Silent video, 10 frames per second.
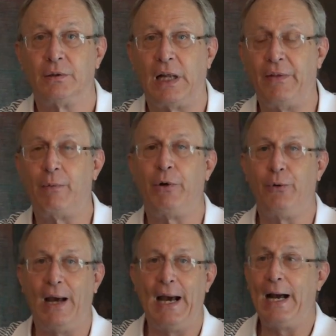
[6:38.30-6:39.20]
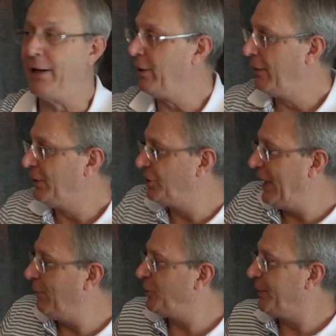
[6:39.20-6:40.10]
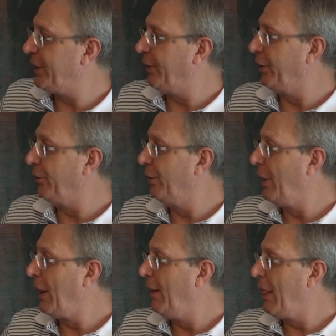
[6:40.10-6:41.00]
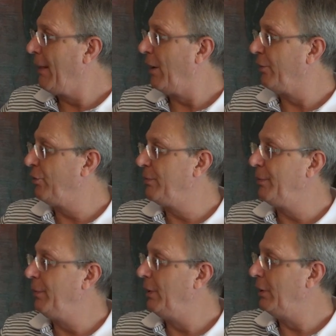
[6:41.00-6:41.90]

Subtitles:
And then when you add the sandwich material, aluminum,